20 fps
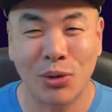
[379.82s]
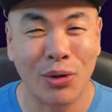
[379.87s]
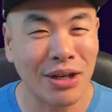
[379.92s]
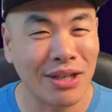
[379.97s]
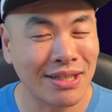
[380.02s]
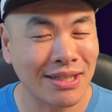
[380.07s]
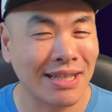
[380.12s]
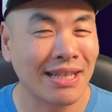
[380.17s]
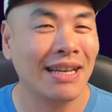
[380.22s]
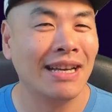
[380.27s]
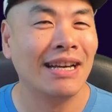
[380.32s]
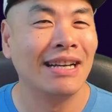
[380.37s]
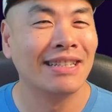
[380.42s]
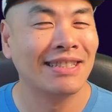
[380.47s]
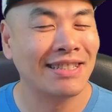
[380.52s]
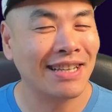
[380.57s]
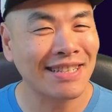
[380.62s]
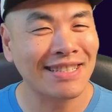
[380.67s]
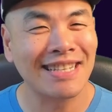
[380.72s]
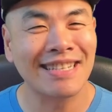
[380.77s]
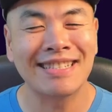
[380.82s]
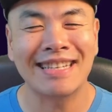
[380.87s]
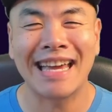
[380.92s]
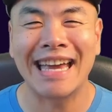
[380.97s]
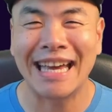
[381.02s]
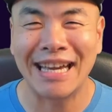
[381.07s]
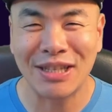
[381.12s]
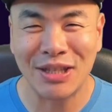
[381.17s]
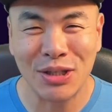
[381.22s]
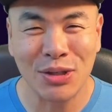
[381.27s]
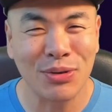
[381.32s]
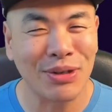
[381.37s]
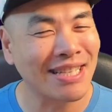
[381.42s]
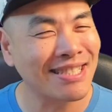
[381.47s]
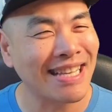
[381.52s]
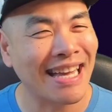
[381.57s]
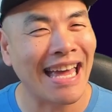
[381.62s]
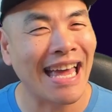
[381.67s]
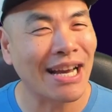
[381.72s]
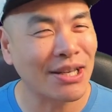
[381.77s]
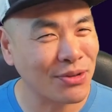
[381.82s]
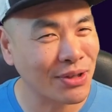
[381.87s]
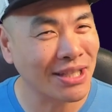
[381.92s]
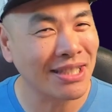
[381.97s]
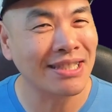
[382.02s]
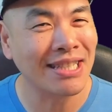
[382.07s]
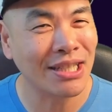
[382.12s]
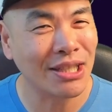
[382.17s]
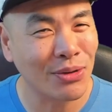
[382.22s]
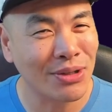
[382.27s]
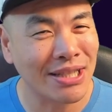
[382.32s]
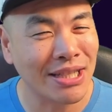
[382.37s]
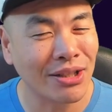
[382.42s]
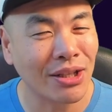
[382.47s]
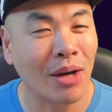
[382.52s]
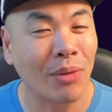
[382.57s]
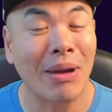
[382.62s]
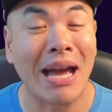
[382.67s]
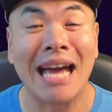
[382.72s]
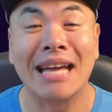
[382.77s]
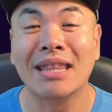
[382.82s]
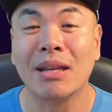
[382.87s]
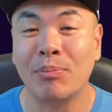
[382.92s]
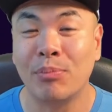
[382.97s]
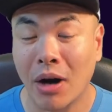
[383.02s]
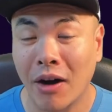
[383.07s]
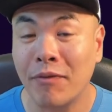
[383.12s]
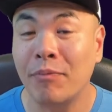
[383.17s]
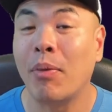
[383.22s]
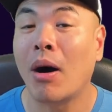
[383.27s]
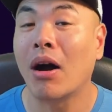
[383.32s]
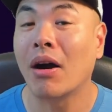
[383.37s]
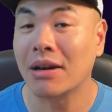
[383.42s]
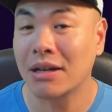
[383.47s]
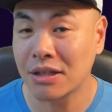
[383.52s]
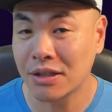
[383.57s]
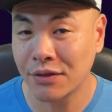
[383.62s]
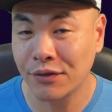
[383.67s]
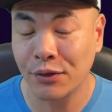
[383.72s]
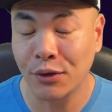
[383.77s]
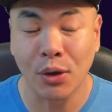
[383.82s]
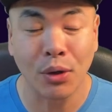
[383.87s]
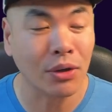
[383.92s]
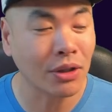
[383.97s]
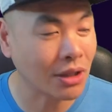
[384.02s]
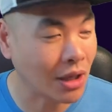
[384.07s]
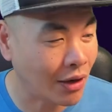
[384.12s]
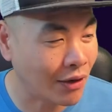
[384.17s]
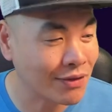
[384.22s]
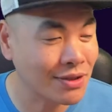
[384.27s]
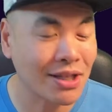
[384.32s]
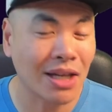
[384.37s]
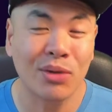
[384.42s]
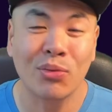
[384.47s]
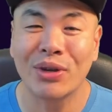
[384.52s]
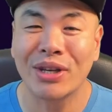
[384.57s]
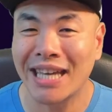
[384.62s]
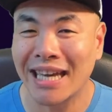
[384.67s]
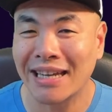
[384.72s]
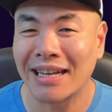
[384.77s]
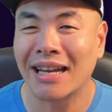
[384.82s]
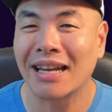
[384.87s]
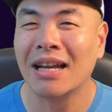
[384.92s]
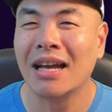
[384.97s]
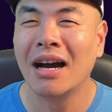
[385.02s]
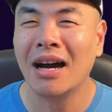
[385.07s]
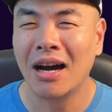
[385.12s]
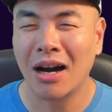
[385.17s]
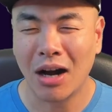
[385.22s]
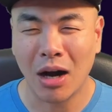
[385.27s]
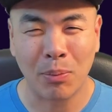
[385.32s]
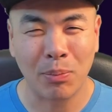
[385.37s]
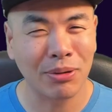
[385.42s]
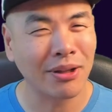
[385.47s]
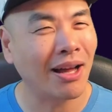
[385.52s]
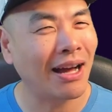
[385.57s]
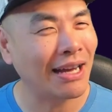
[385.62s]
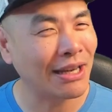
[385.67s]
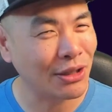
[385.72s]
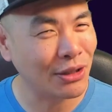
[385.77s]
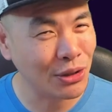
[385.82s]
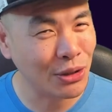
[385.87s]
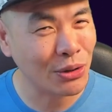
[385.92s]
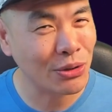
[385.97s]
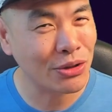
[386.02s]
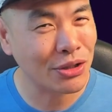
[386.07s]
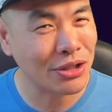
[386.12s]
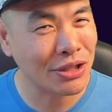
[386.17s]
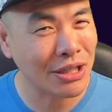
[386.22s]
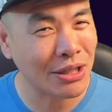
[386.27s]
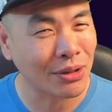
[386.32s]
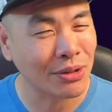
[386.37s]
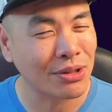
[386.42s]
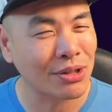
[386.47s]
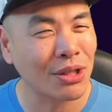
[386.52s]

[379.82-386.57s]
Krisk does his A2, gets that extra continuous heal up, and the buff bar is full, and all of a sudden we cannot apply a new shield.